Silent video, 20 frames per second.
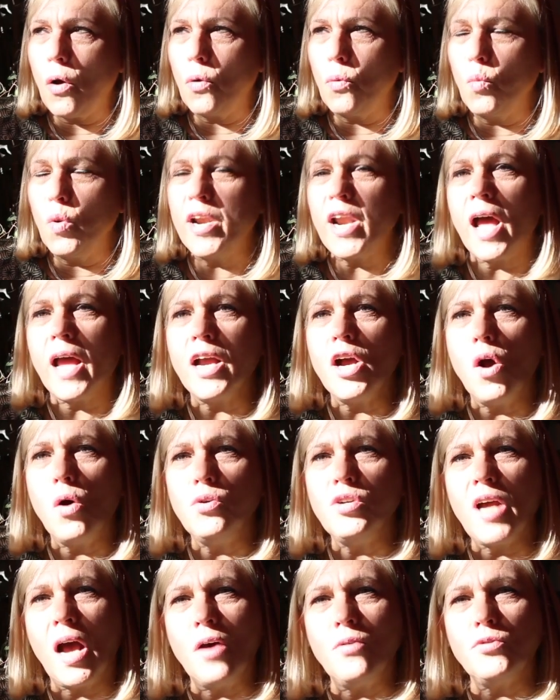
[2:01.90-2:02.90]
When I go
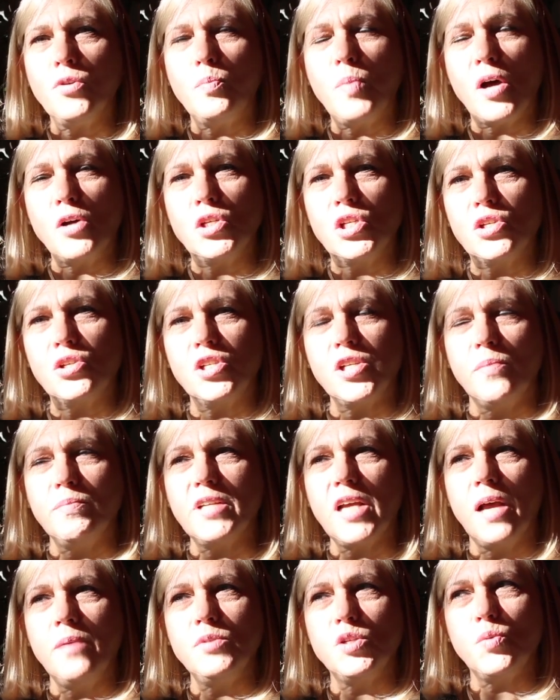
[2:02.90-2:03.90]
down the bus
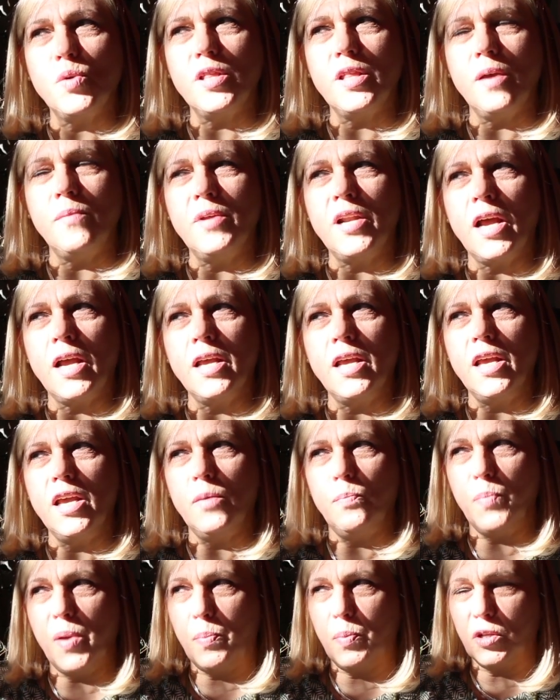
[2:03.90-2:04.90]
sometimes with them and I hear
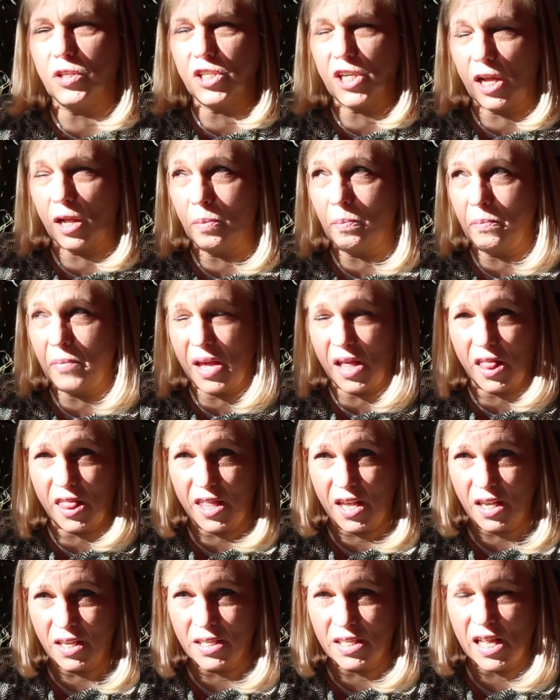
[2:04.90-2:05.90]
people tell me
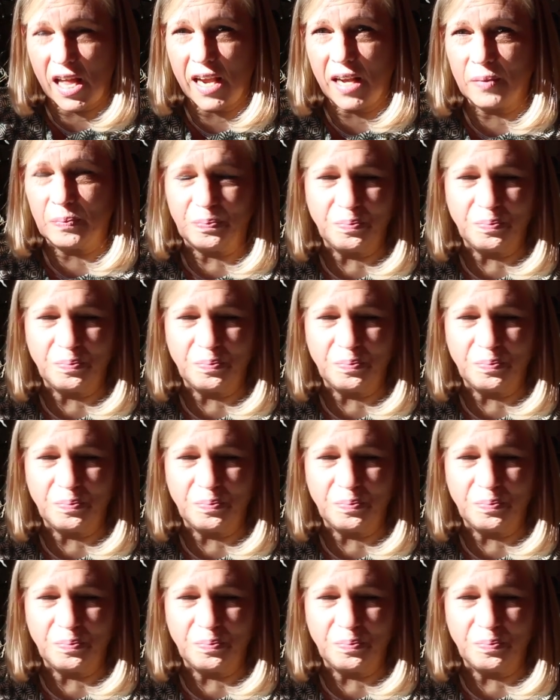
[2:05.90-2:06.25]
things like,